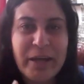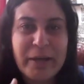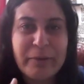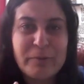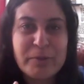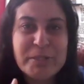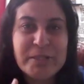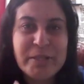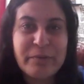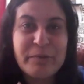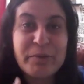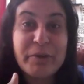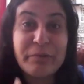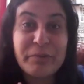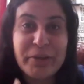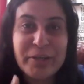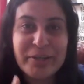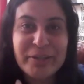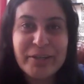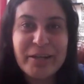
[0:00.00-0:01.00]
I was never
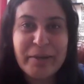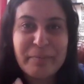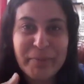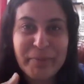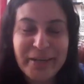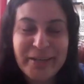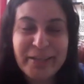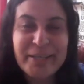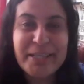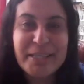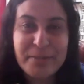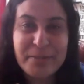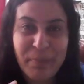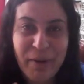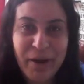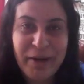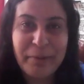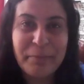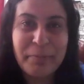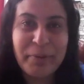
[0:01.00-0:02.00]
aware that I'm getting
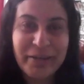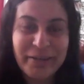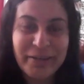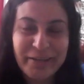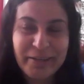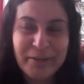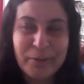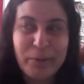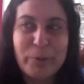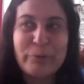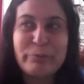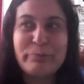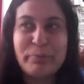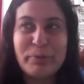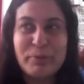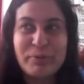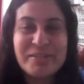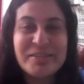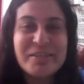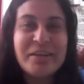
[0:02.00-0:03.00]
inspired by reading a lot of
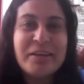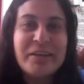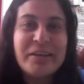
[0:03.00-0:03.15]
books,